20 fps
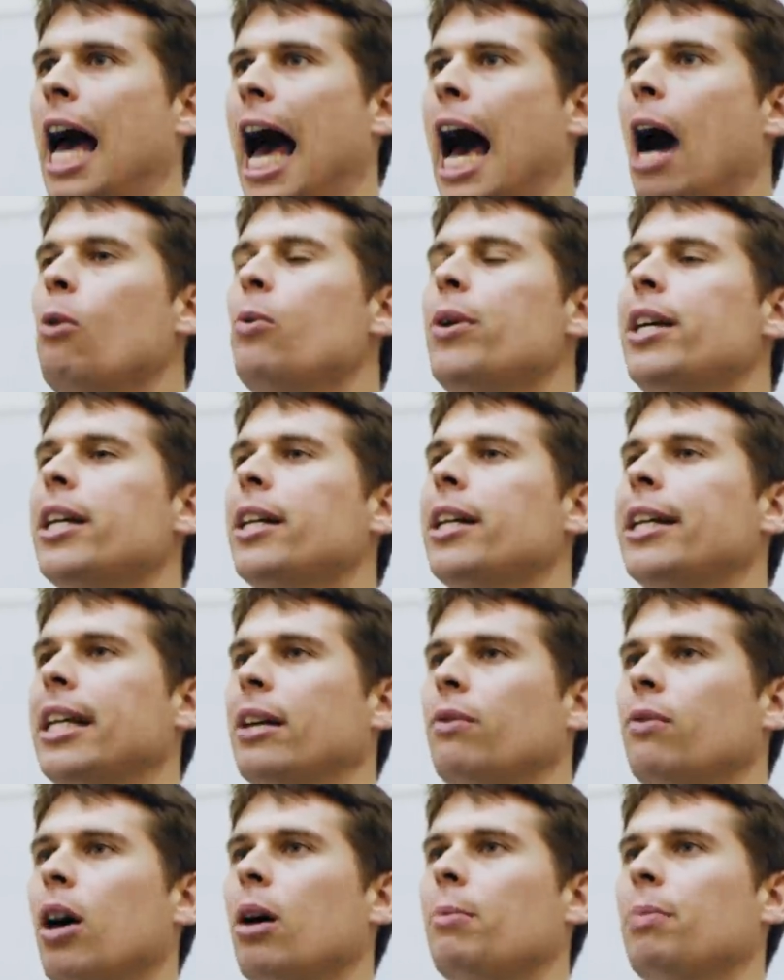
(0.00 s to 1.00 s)
How are we going to
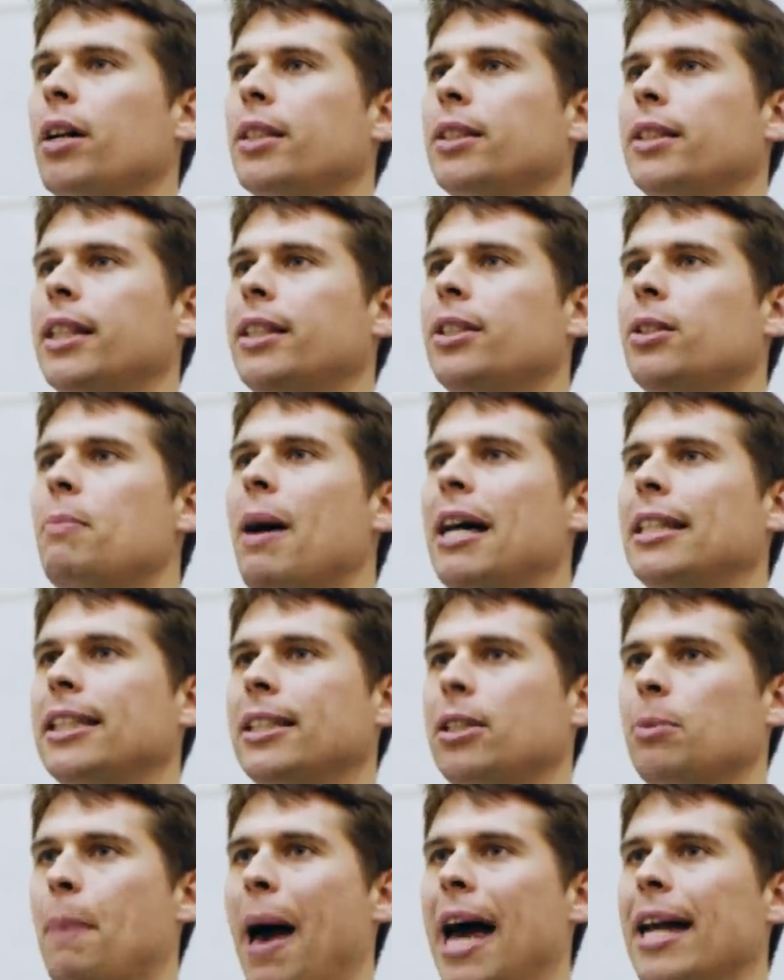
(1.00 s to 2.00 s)
give up our
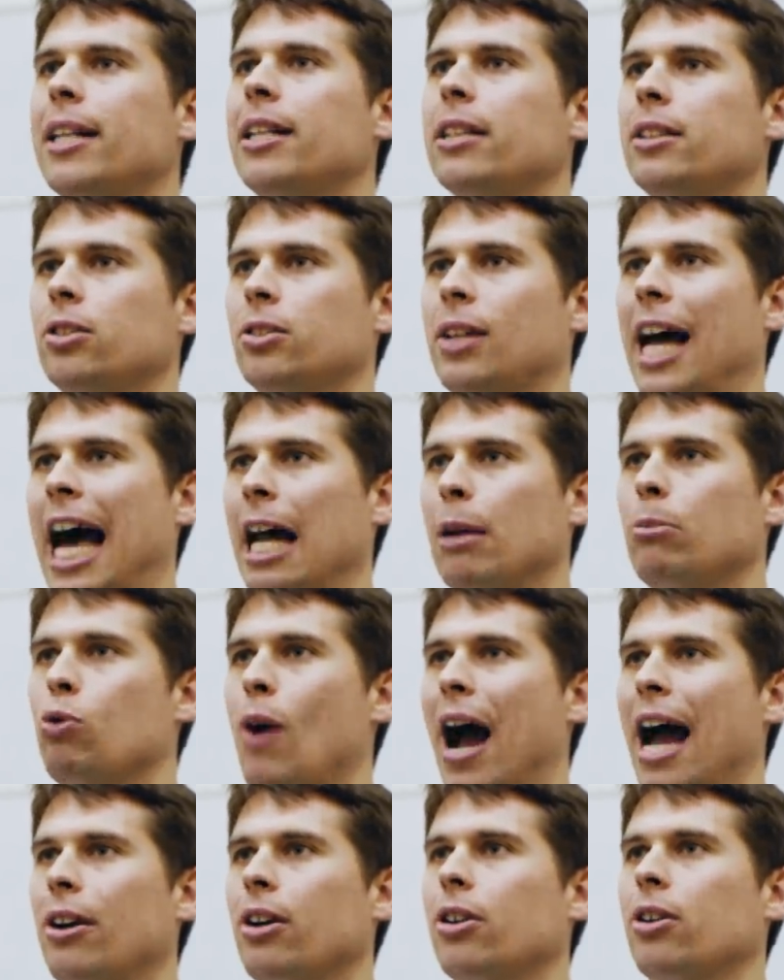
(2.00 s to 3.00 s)
systematic dependence on
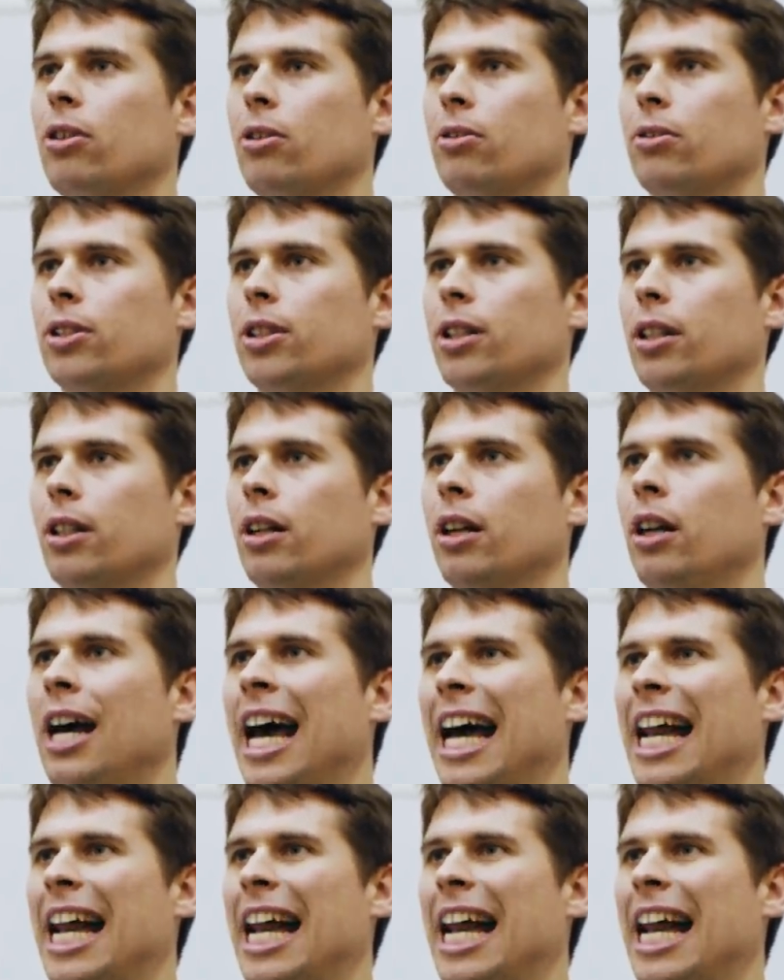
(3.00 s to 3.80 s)
animal agriculture?